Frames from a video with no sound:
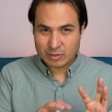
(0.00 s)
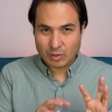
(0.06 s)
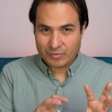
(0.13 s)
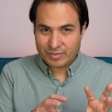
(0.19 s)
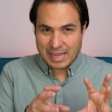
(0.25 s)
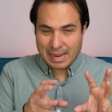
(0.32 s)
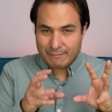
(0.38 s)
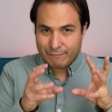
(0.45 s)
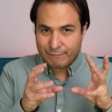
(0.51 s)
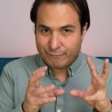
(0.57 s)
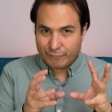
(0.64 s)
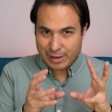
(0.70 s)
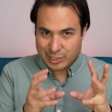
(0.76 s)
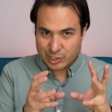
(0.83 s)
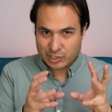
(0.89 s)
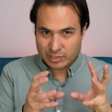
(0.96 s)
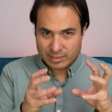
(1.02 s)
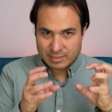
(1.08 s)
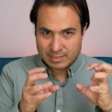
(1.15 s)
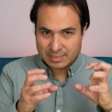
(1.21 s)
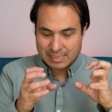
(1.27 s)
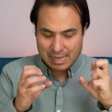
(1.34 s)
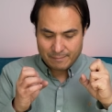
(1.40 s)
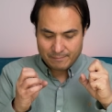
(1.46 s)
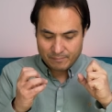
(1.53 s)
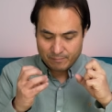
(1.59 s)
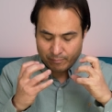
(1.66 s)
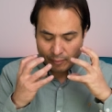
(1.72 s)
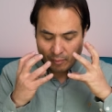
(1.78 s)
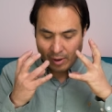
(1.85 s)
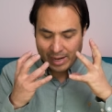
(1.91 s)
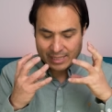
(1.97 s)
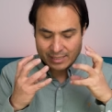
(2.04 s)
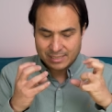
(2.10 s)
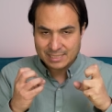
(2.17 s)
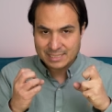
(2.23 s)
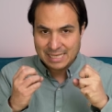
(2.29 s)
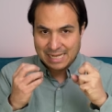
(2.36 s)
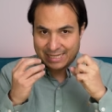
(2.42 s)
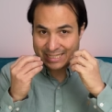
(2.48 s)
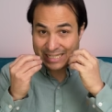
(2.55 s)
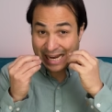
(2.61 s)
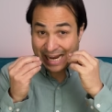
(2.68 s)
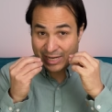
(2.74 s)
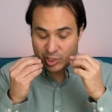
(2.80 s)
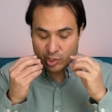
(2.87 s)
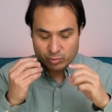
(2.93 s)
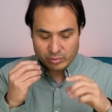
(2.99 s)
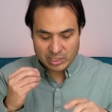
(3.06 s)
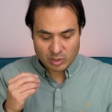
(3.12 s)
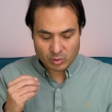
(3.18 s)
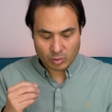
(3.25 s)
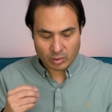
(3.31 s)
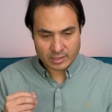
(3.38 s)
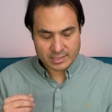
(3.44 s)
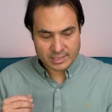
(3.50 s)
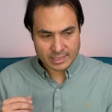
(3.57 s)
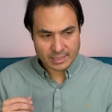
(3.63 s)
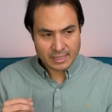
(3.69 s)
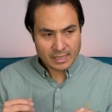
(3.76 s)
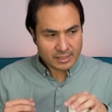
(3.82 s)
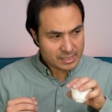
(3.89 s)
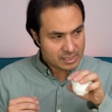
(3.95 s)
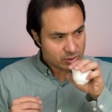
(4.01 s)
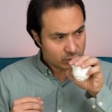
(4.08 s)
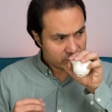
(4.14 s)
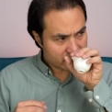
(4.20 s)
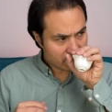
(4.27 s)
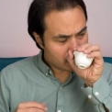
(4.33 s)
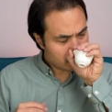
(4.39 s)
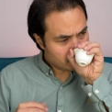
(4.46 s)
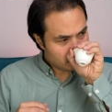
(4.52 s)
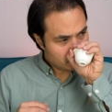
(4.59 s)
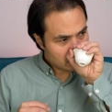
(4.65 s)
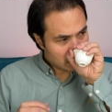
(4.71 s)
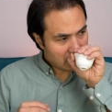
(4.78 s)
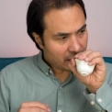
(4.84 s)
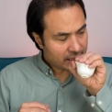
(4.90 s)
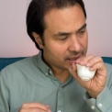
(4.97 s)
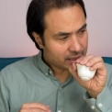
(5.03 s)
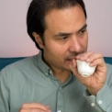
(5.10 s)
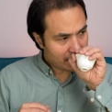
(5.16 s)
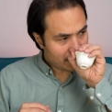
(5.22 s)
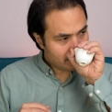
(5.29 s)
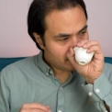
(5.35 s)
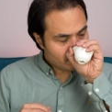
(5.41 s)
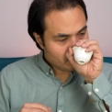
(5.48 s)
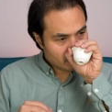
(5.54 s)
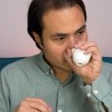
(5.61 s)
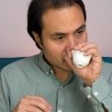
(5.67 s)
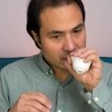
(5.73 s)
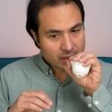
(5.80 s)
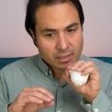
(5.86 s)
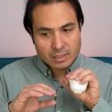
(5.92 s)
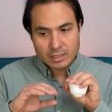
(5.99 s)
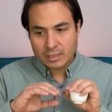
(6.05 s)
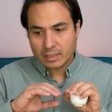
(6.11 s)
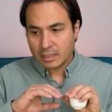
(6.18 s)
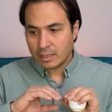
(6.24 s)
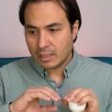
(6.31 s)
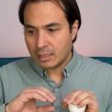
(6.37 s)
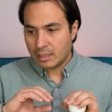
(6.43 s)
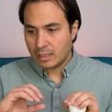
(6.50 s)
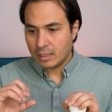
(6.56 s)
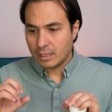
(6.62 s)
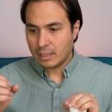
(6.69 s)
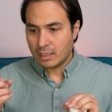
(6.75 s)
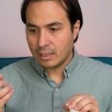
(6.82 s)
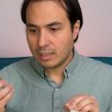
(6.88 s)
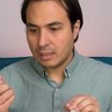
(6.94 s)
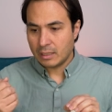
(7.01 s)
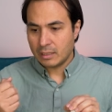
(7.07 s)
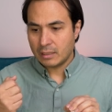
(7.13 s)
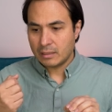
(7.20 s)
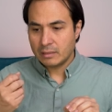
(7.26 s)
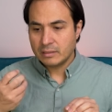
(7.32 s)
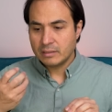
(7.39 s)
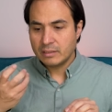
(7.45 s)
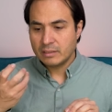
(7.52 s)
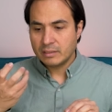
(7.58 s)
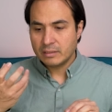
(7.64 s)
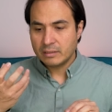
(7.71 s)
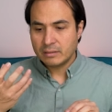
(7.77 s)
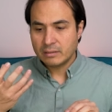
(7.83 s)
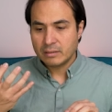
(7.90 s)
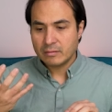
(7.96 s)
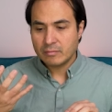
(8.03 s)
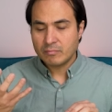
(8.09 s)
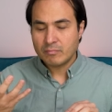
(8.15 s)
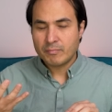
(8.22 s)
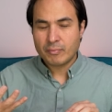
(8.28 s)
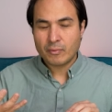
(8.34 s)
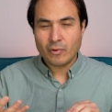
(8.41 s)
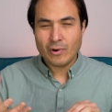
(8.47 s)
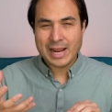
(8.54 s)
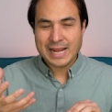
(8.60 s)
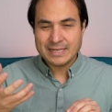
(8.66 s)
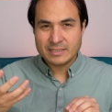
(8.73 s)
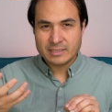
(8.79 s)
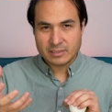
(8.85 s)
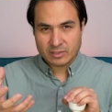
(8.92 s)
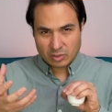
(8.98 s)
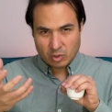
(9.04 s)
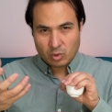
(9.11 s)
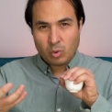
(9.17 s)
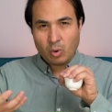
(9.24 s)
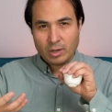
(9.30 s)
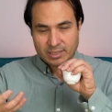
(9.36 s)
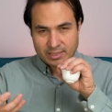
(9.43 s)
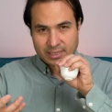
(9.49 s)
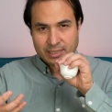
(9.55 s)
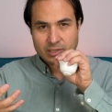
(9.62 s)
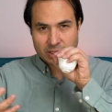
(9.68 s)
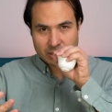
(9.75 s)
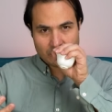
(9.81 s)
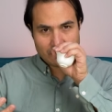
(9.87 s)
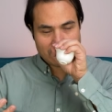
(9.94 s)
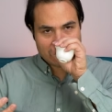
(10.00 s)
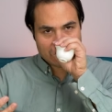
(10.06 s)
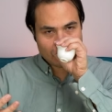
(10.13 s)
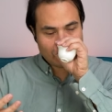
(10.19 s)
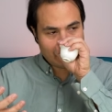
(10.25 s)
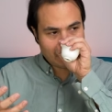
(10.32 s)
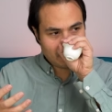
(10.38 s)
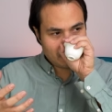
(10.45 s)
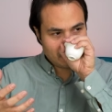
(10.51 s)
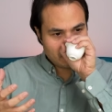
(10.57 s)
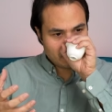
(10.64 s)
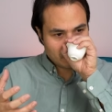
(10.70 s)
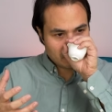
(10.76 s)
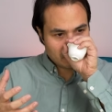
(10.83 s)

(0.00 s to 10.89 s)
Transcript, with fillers: got that freshness, that brightness, that tangerine quality. There's also like a uh, bread quality to it as well.